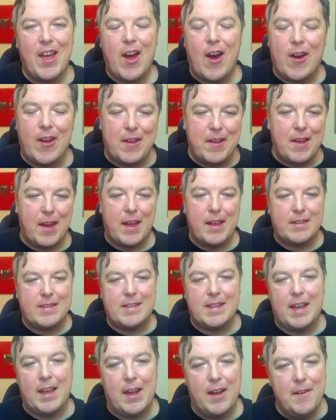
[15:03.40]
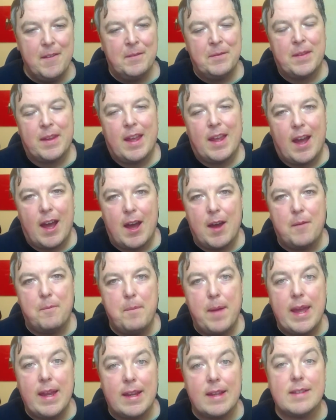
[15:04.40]
I, I said, I've
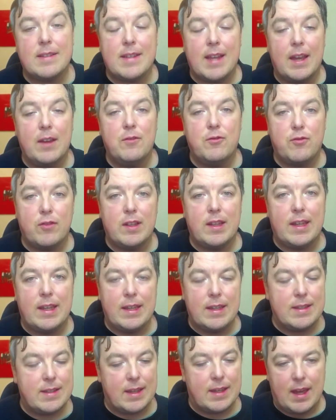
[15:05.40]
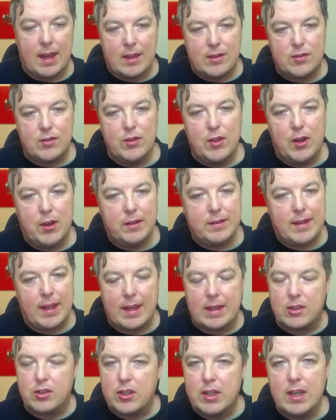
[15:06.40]
made it sound really easy. It's not
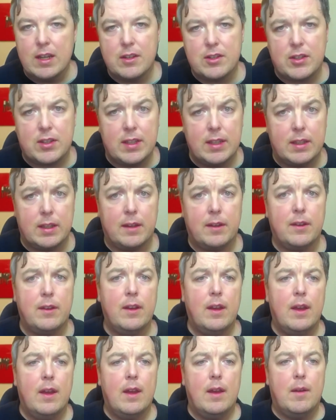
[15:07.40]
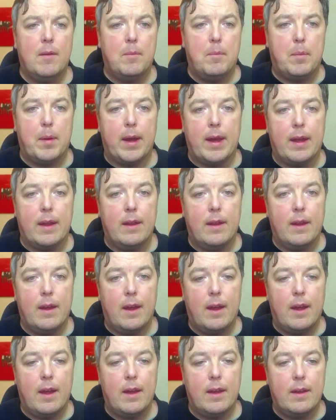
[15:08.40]
takes years to do, but
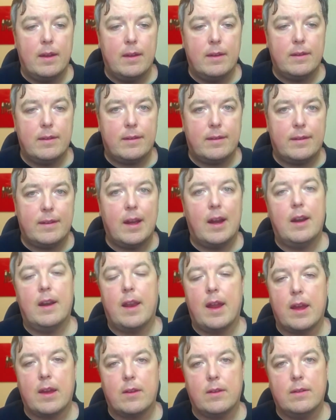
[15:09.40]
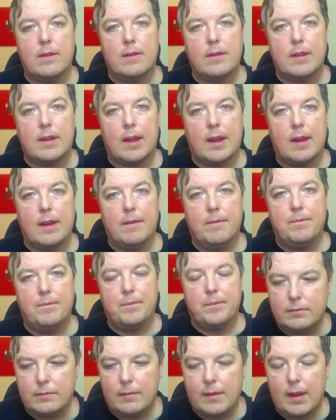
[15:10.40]
start now. Yeah.
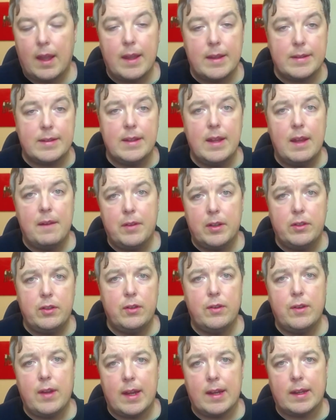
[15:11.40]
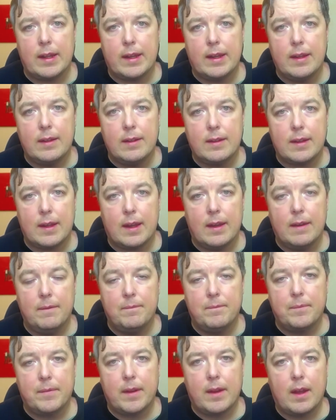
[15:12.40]
It's never too early, yeah.
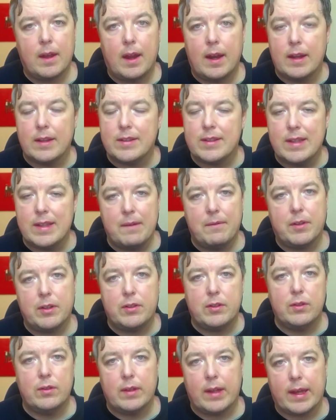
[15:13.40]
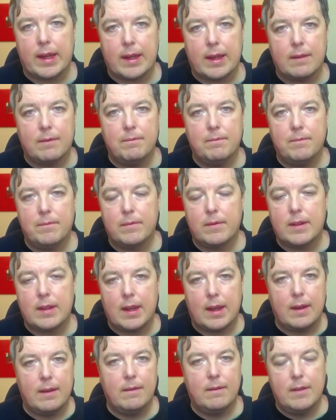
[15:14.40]
And it's never too late.
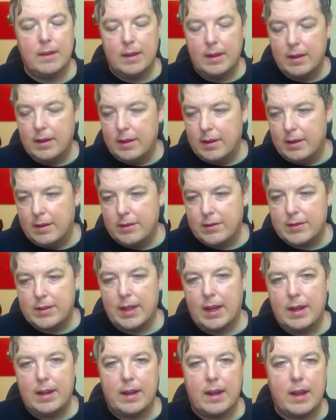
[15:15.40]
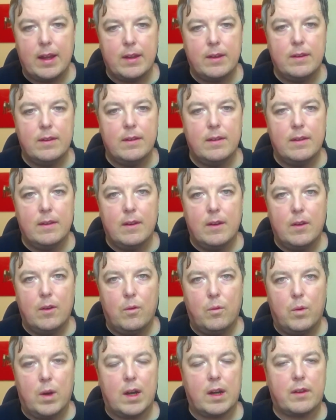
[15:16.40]
Yeah. Start now,
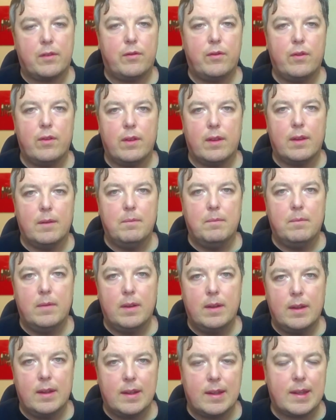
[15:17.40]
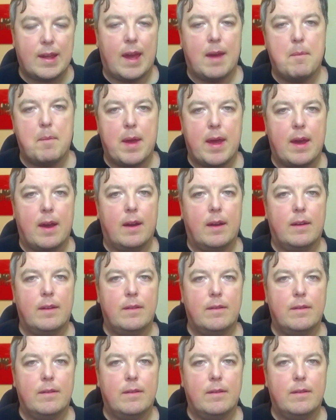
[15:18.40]
work through them, get better.